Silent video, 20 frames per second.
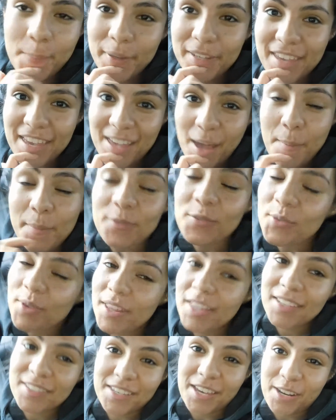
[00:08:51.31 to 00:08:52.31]
but yeah i'm
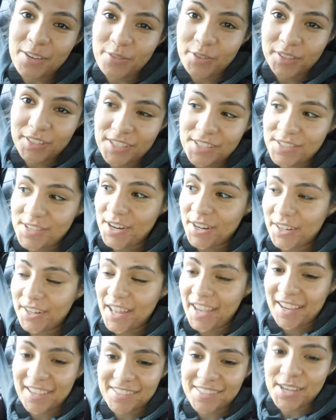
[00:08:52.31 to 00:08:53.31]
really excited for this
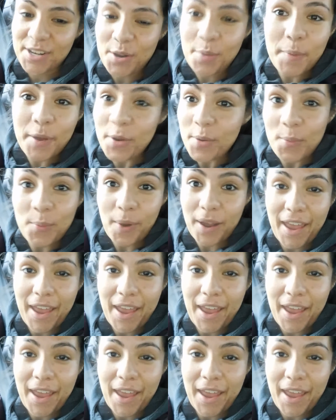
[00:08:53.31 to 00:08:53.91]
year like i said no matter